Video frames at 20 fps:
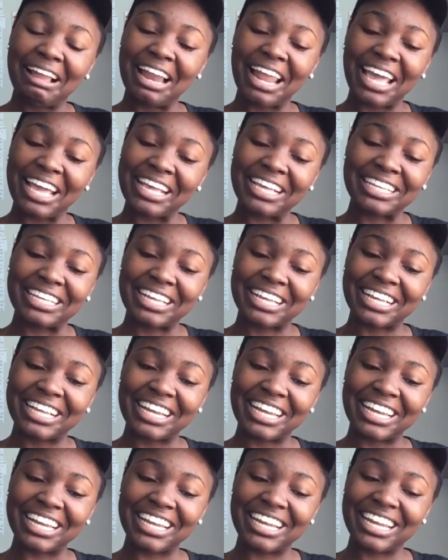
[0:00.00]
Like,
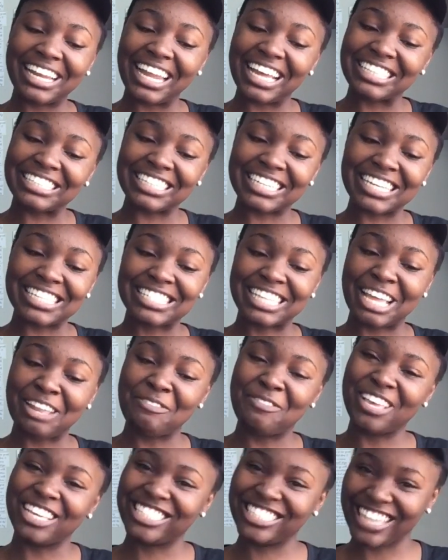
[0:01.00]
lecturers
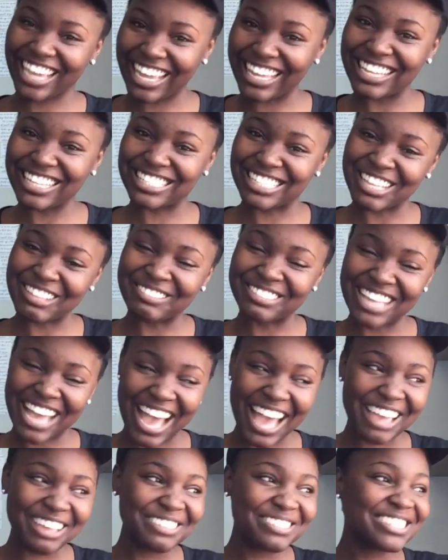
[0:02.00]
can be shady
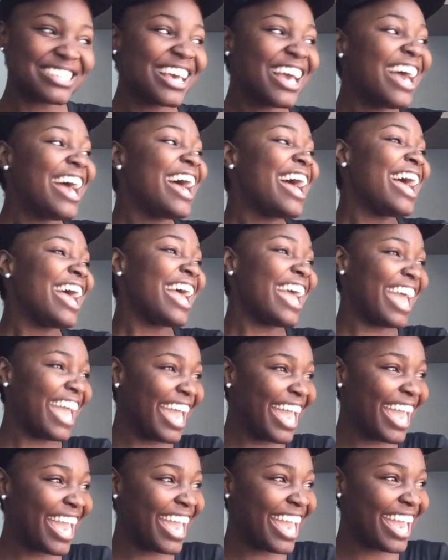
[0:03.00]
sometimes,
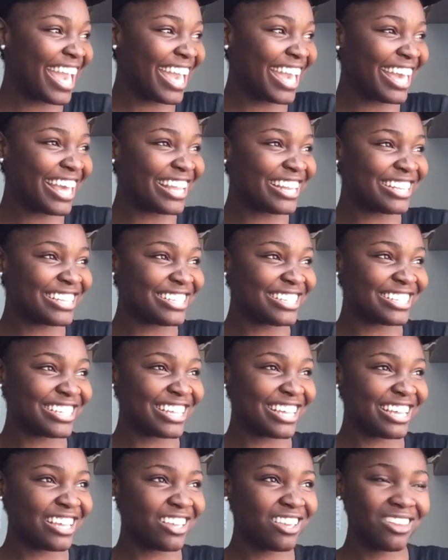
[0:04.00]
and
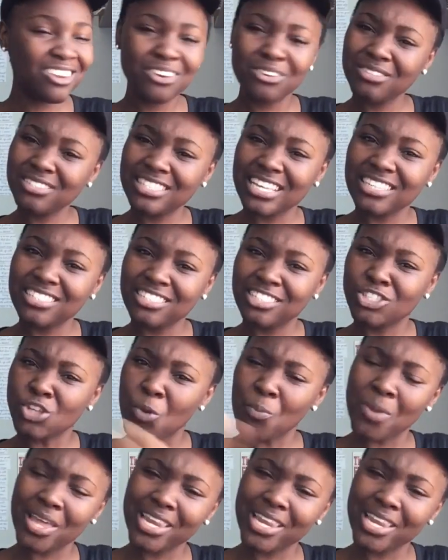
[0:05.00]
so